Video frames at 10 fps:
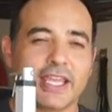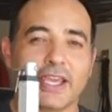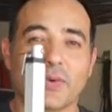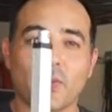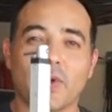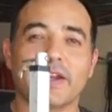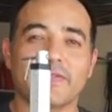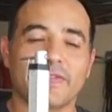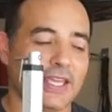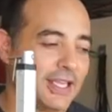to get one
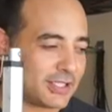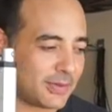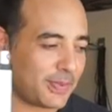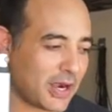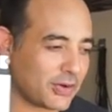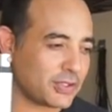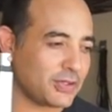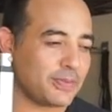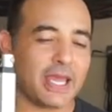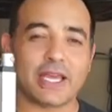of these to power
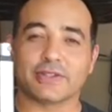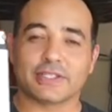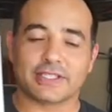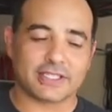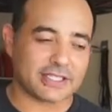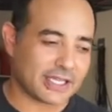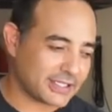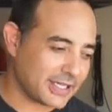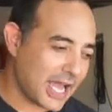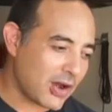two panels and to
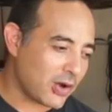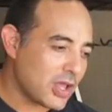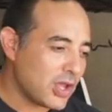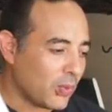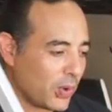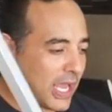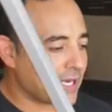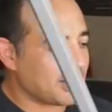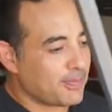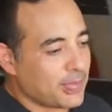test it out, we
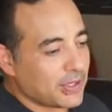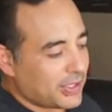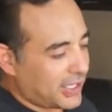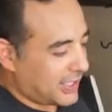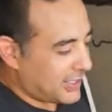had to build an